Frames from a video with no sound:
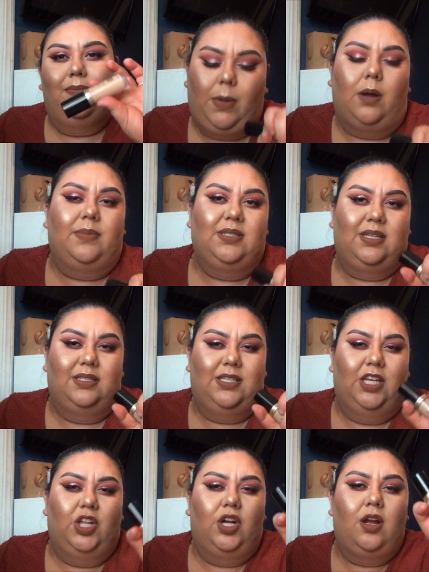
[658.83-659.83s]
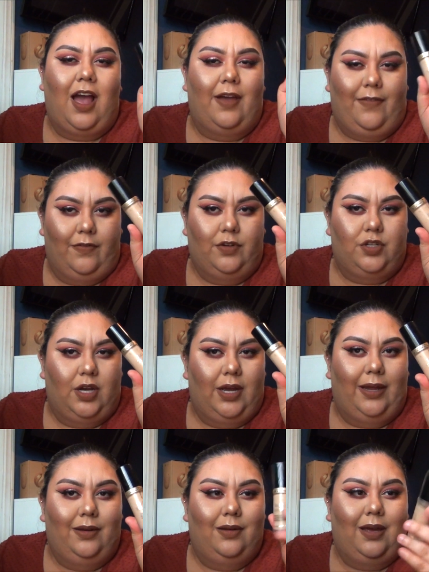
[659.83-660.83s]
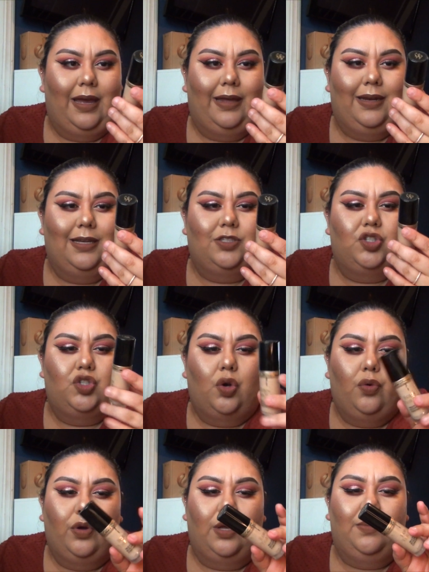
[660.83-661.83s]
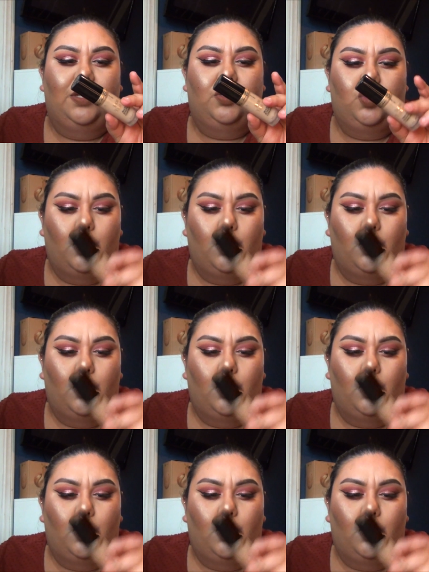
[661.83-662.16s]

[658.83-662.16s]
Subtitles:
Bombest concealer I've ever tried, and it's so creamy, so